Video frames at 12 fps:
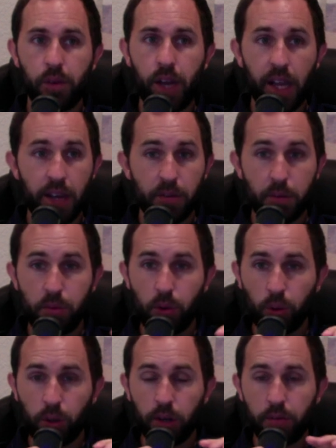I have a
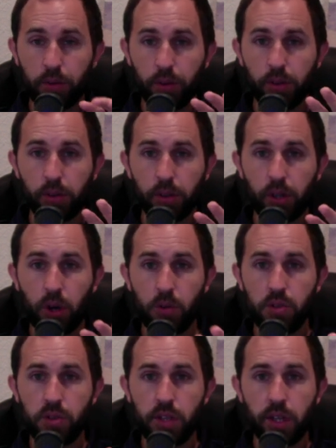program for
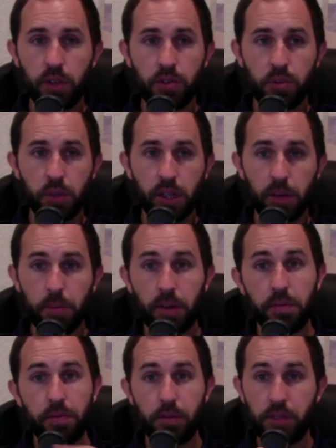coaches that are doing
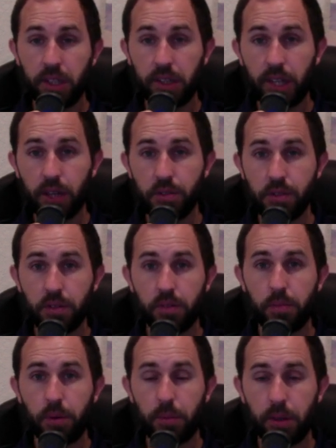above
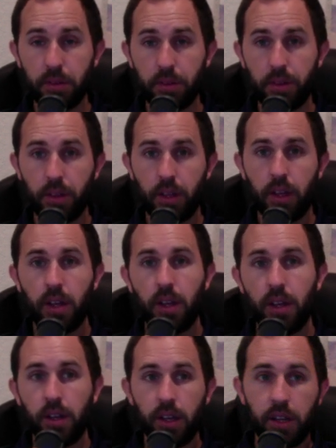$15,000 per month.
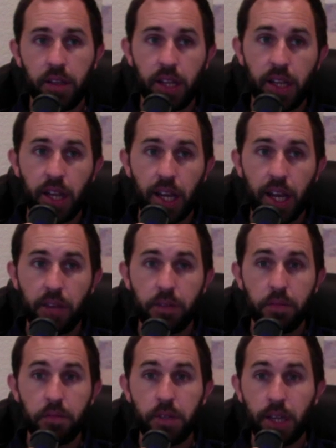And then I have
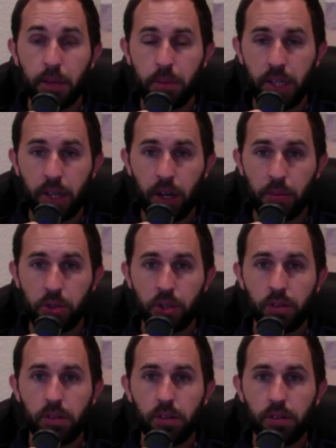a VIP
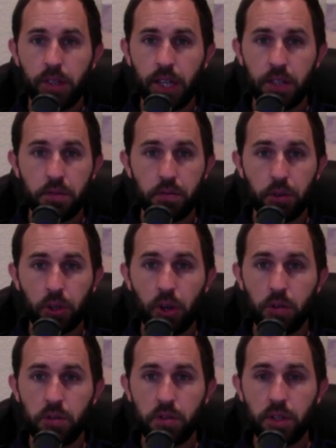option that's for
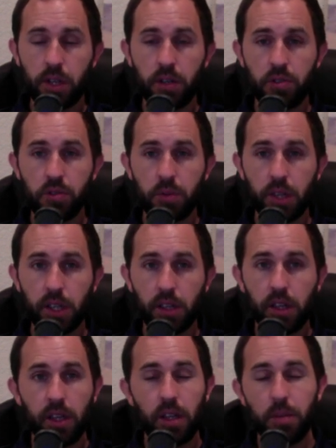coaches that are doing
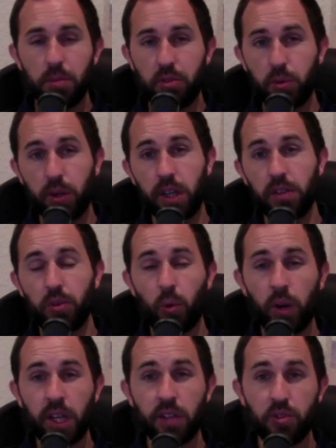between
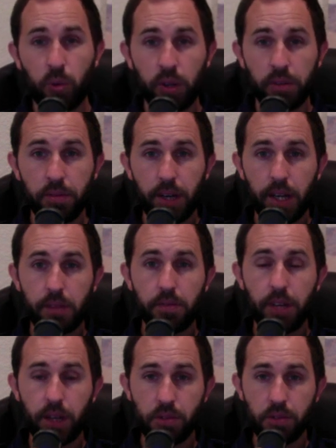$20,000 and
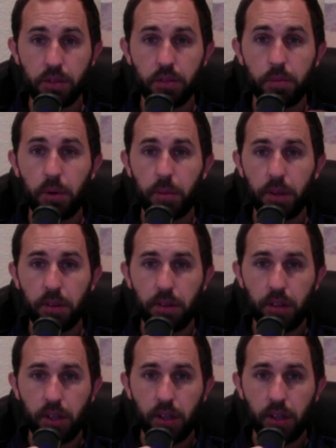$25,000 per month.